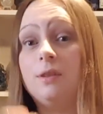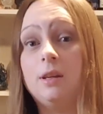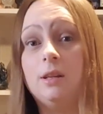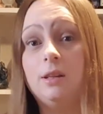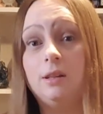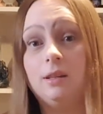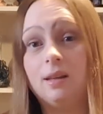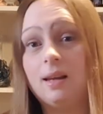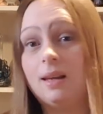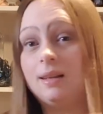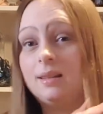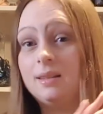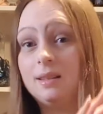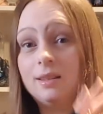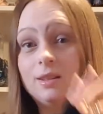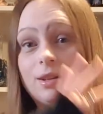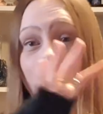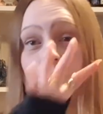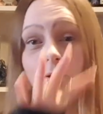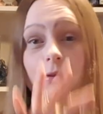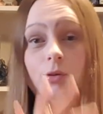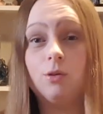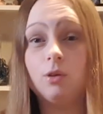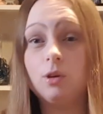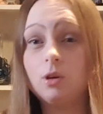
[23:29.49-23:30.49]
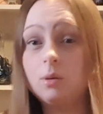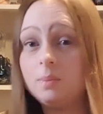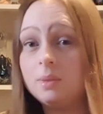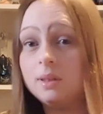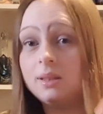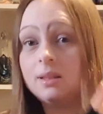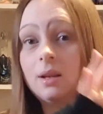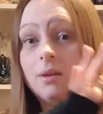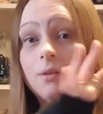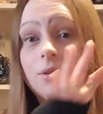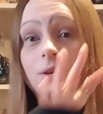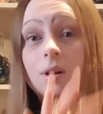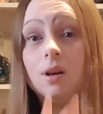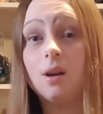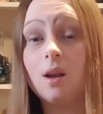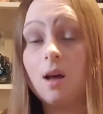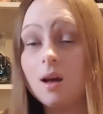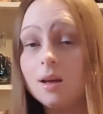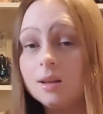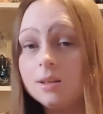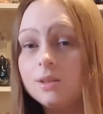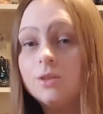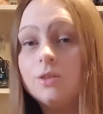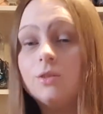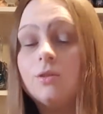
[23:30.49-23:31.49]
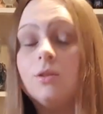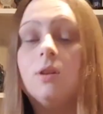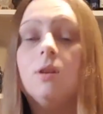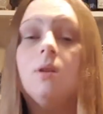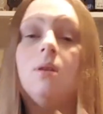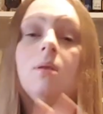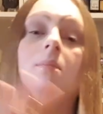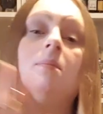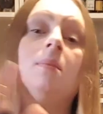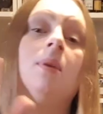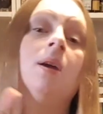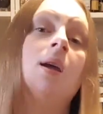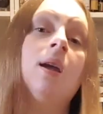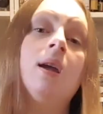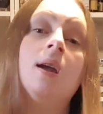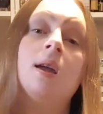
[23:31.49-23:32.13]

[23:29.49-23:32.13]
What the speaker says: and it has its own group, its own classroom.